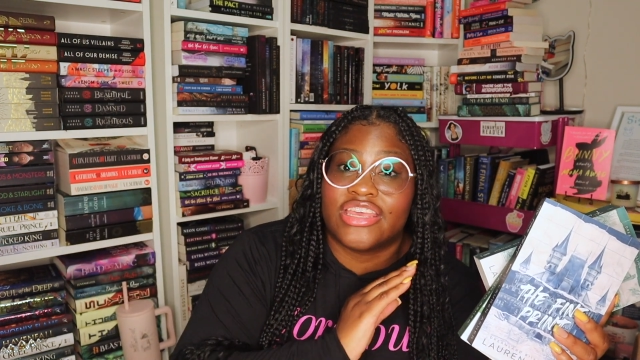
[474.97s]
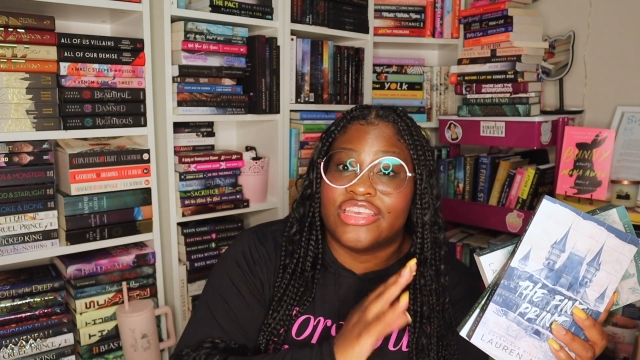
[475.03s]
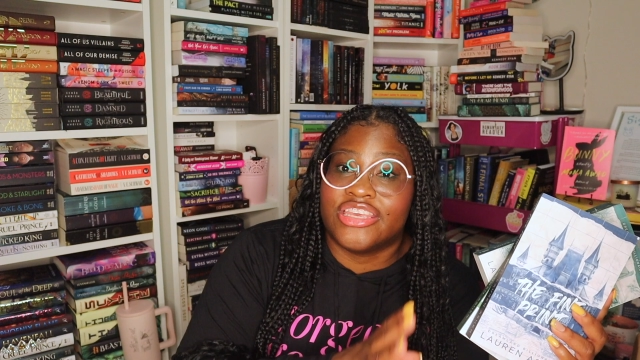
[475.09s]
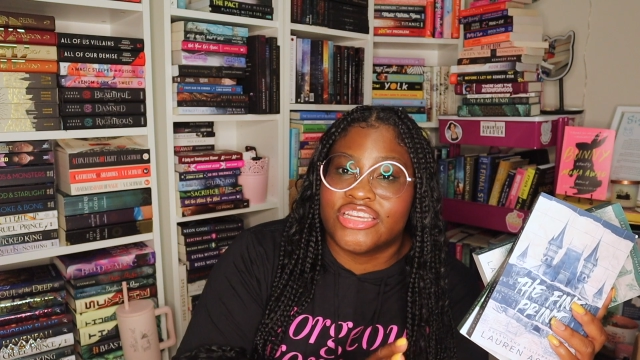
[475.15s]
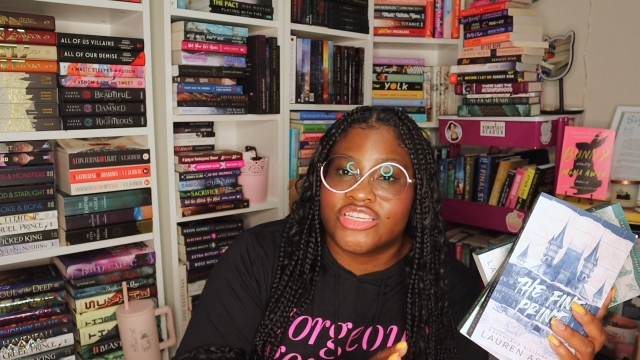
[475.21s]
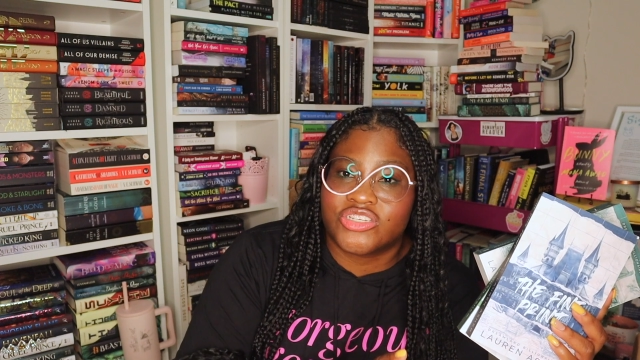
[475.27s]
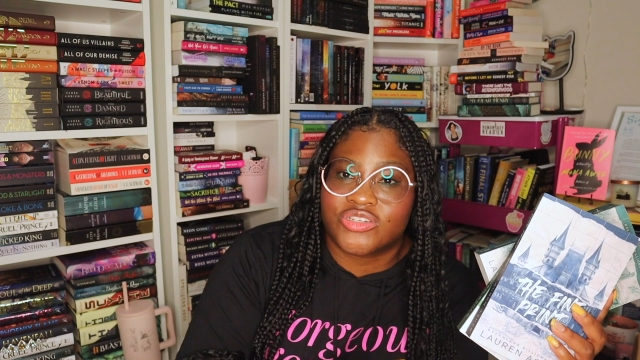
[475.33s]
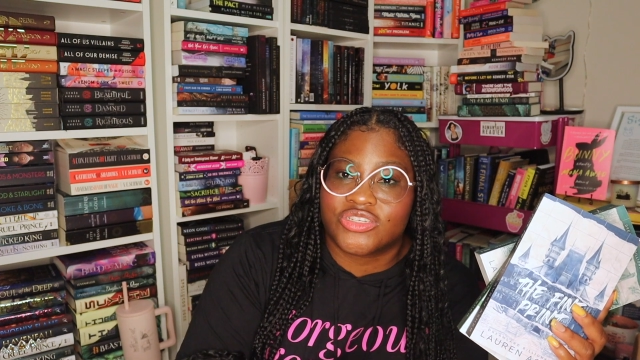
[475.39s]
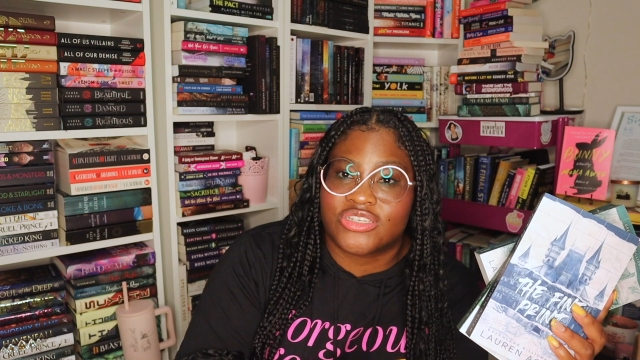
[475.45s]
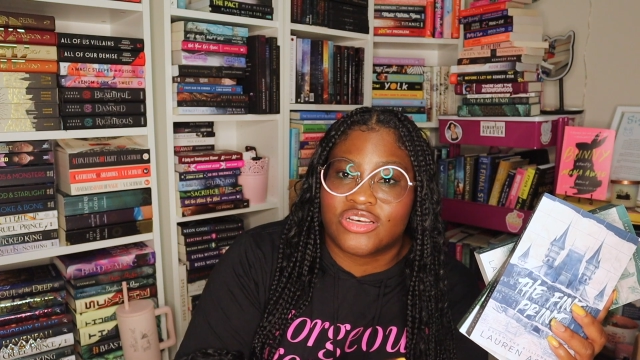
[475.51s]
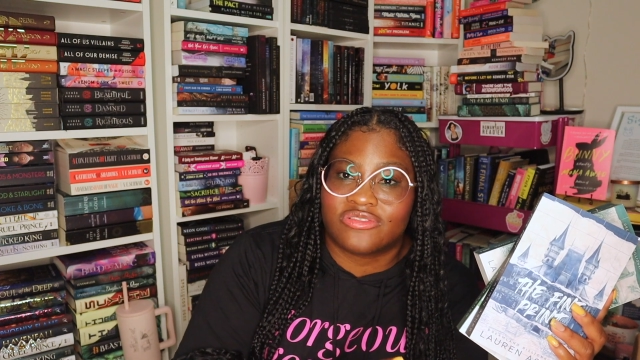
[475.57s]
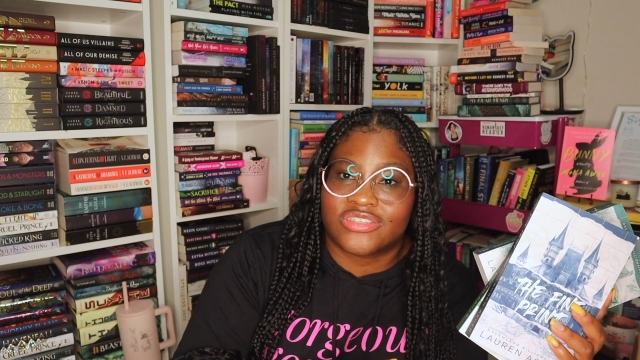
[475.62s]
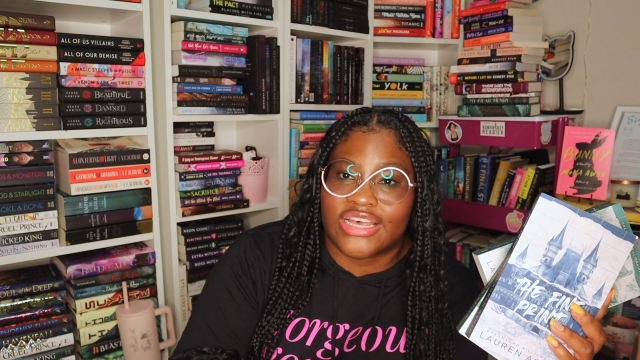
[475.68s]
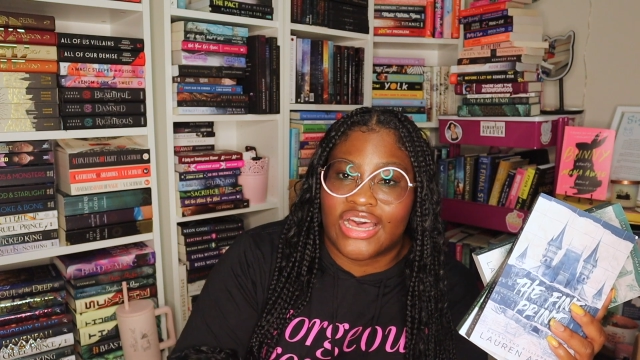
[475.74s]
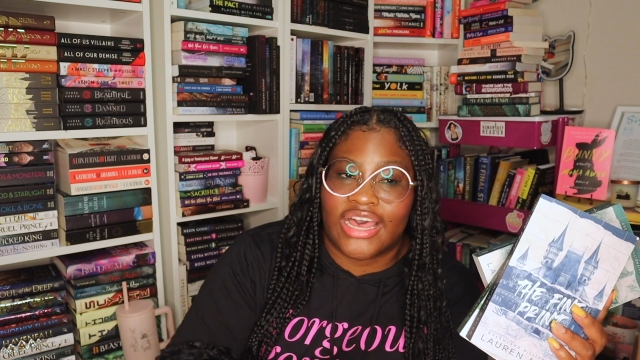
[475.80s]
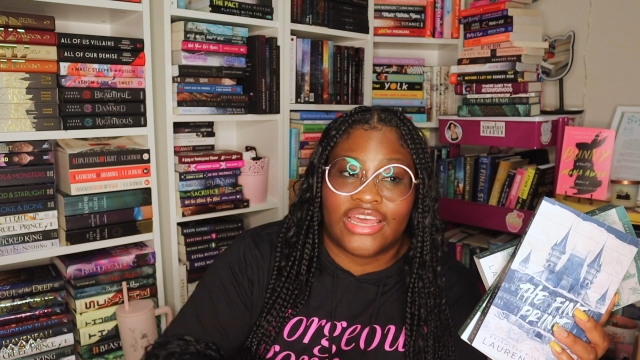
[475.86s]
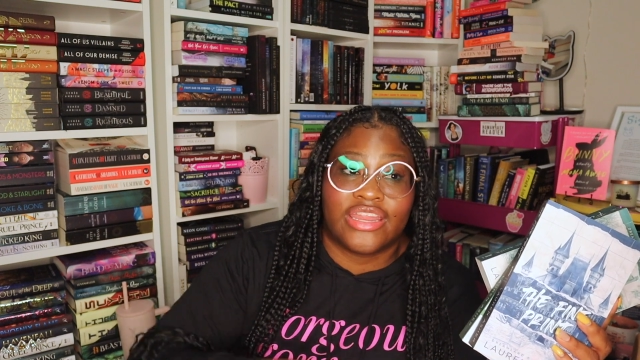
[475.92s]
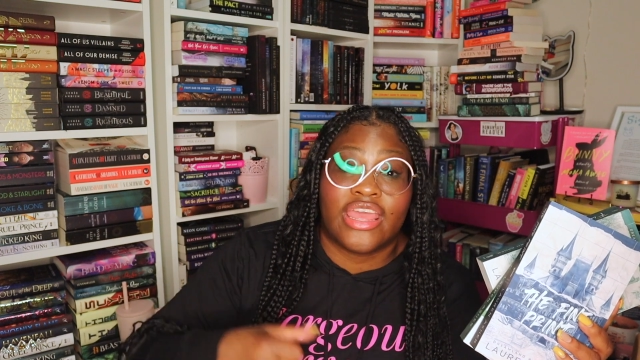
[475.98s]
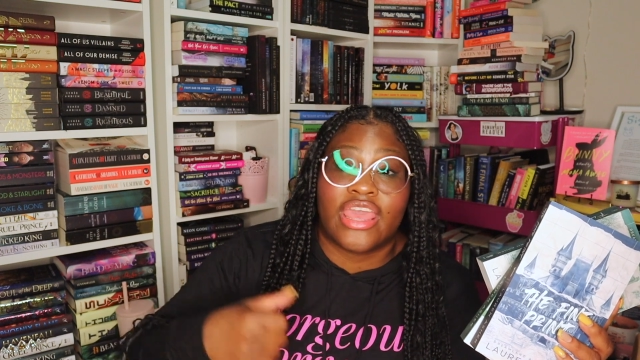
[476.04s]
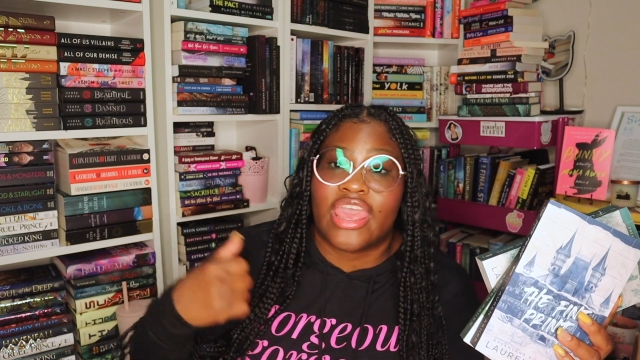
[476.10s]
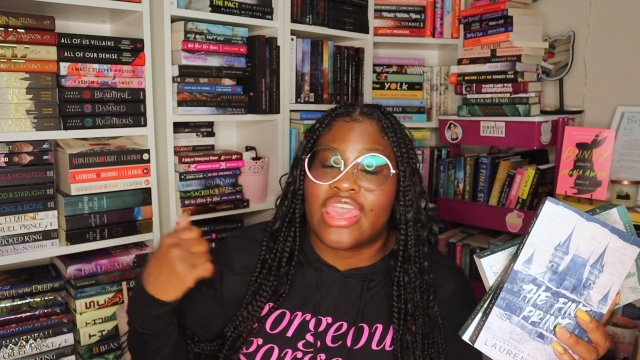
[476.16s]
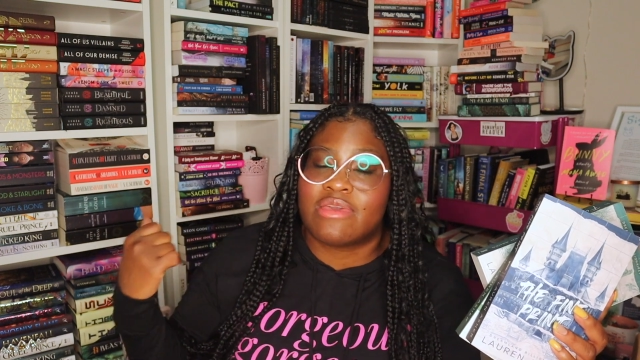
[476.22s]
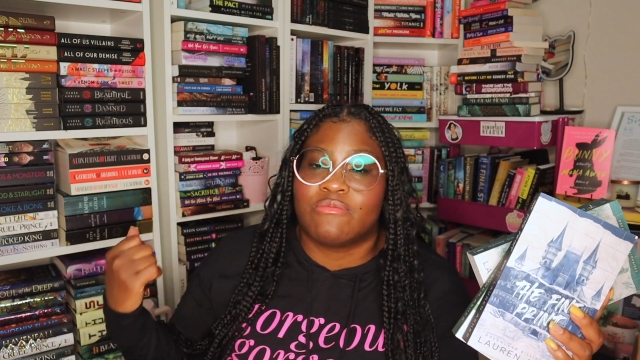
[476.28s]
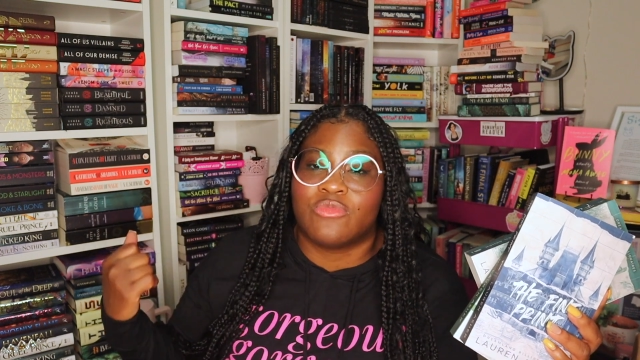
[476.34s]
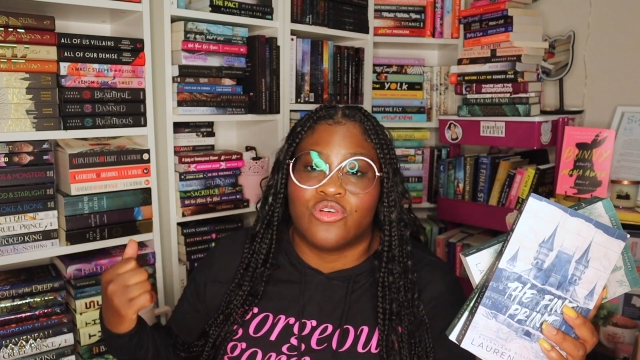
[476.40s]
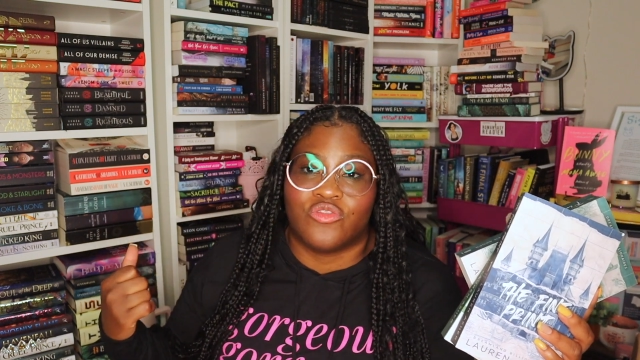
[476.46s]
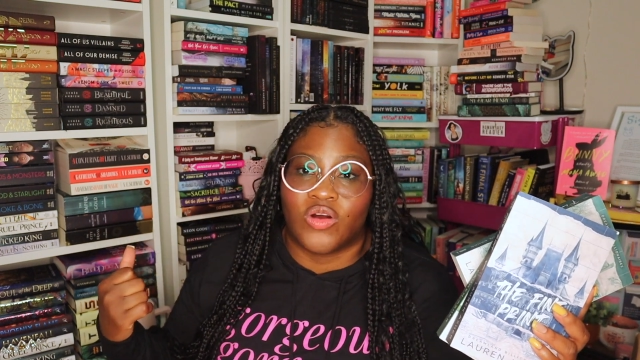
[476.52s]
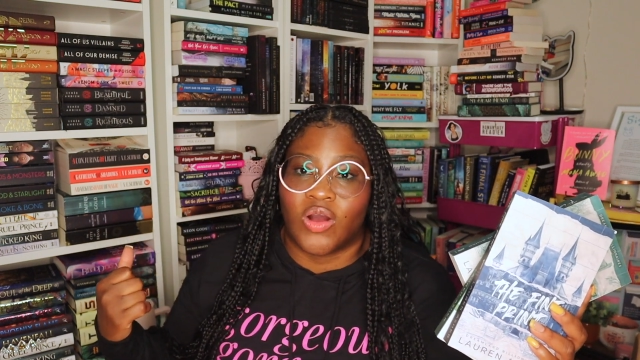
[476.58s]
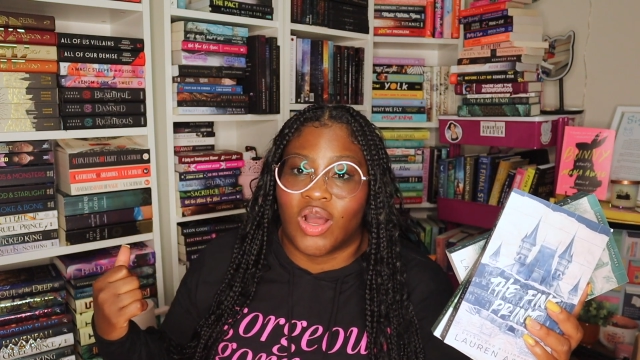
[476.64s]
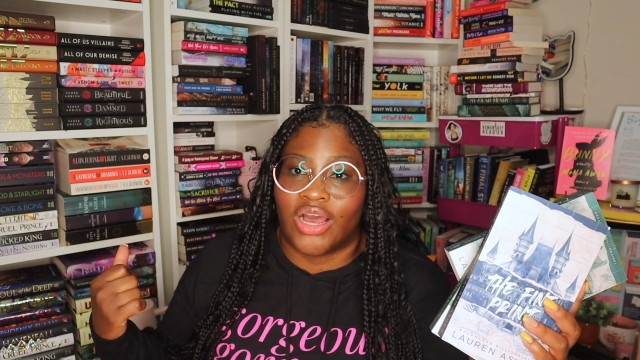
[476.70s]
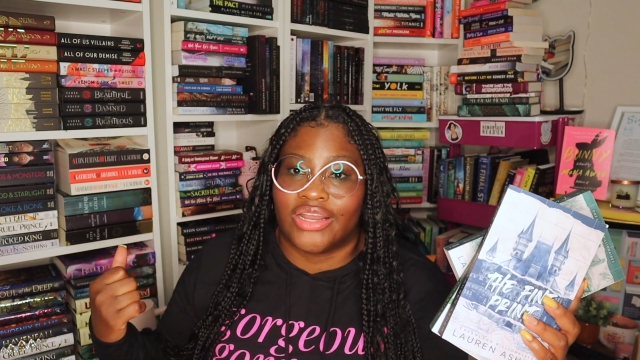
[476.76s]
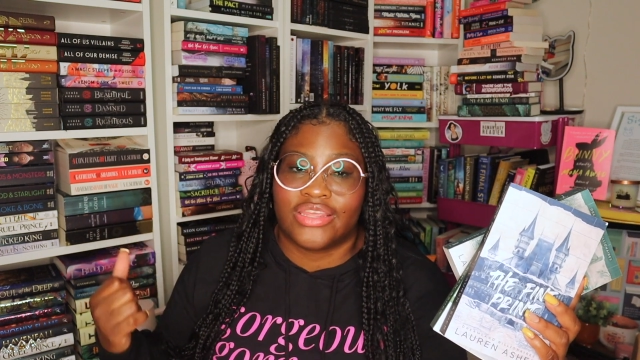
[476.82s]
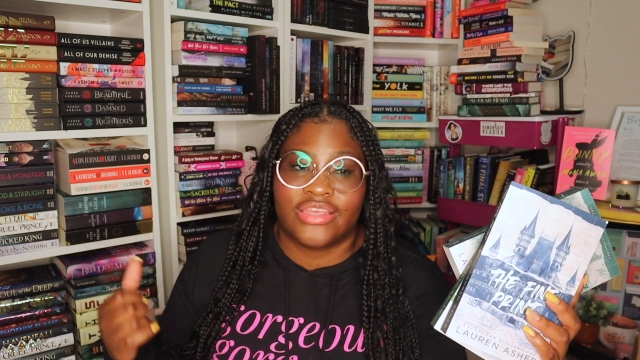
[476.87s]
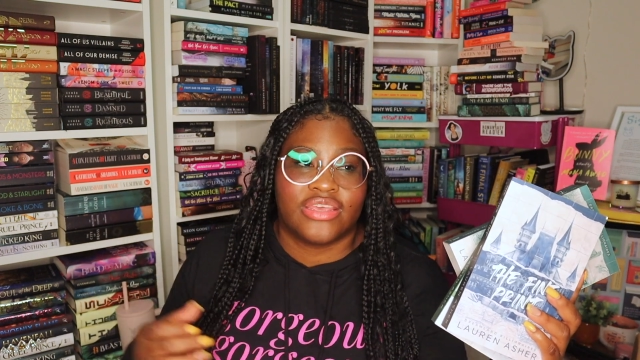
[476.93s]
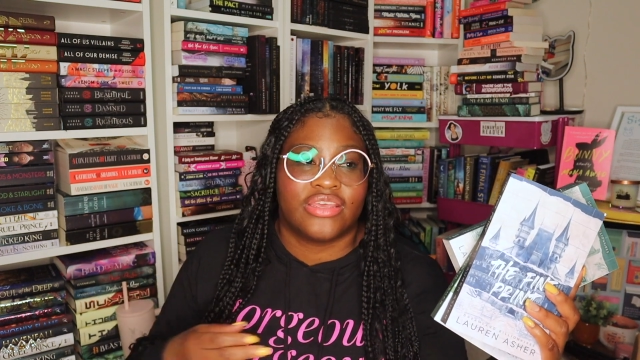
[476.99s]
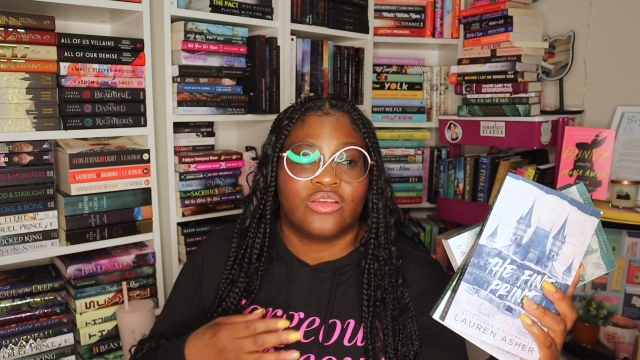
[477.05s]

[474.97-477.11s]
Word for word: get your stuff signed and move on